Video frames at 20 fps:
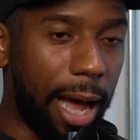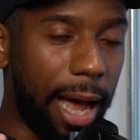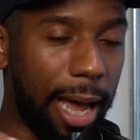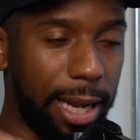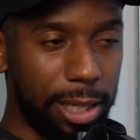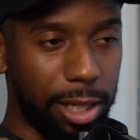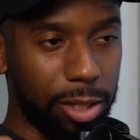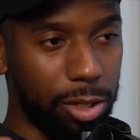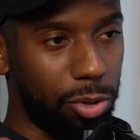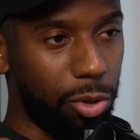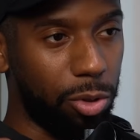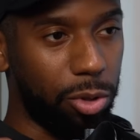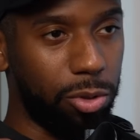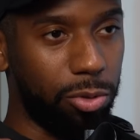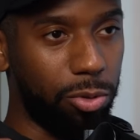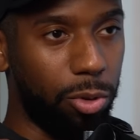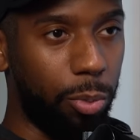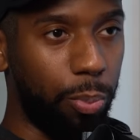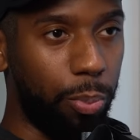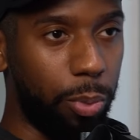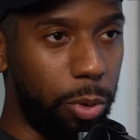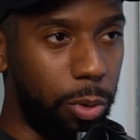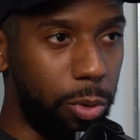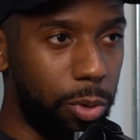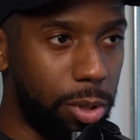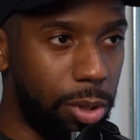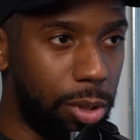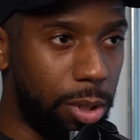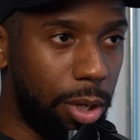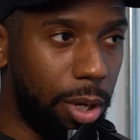high testosterone
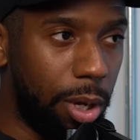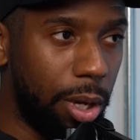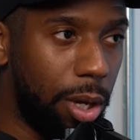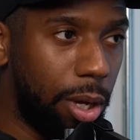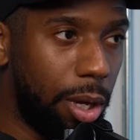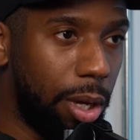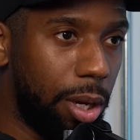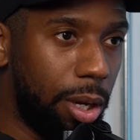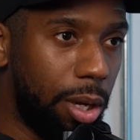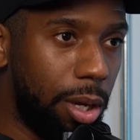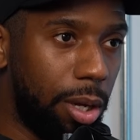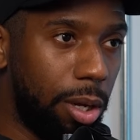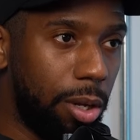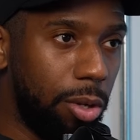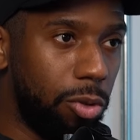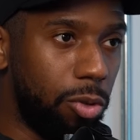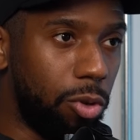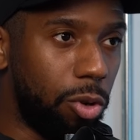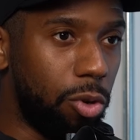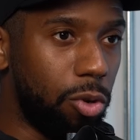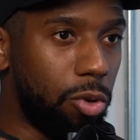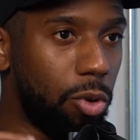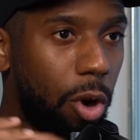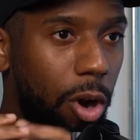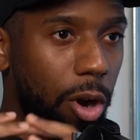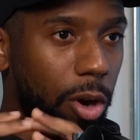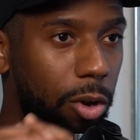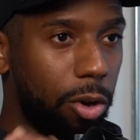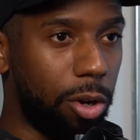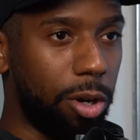boost, you're not